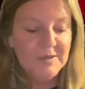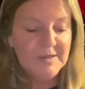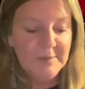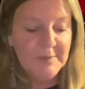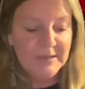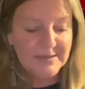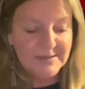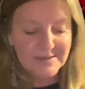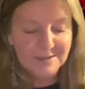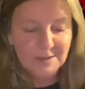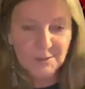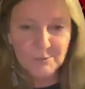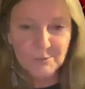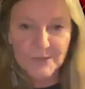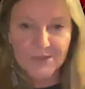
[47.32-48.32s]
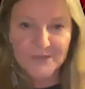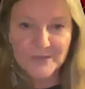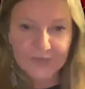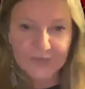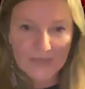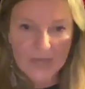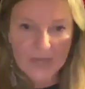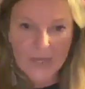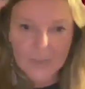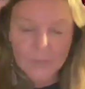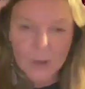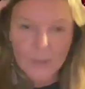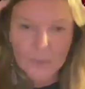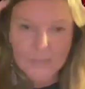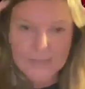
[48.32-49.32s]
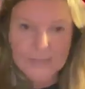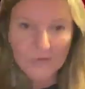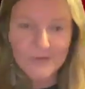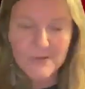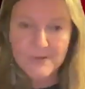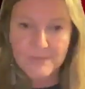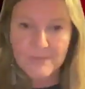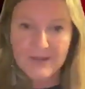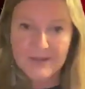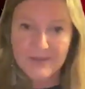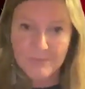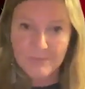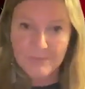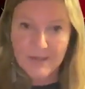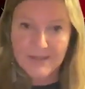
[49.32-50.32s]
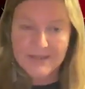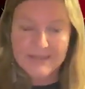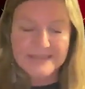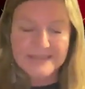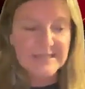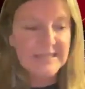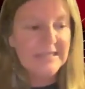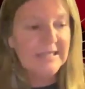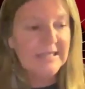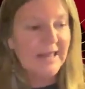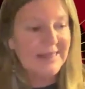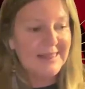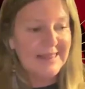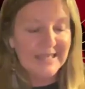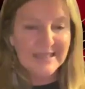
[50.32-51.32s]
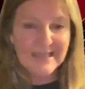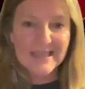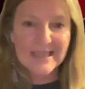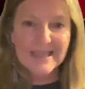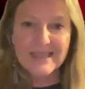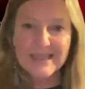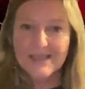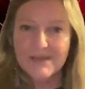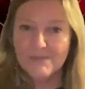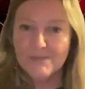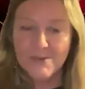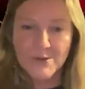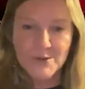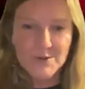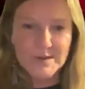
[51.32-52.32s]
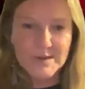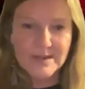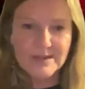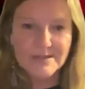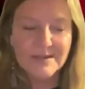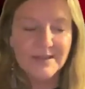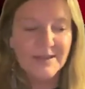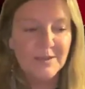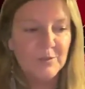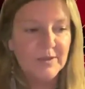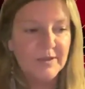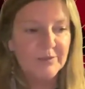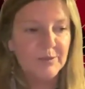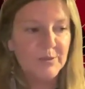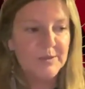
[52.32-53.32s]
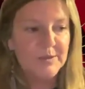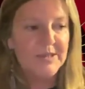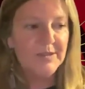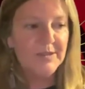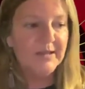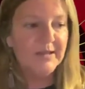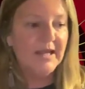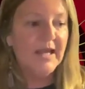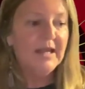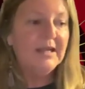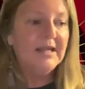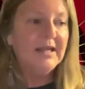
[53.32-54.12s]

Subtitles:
We spend so much of our time up here in the mind, thinking, processing, whatever we're doing.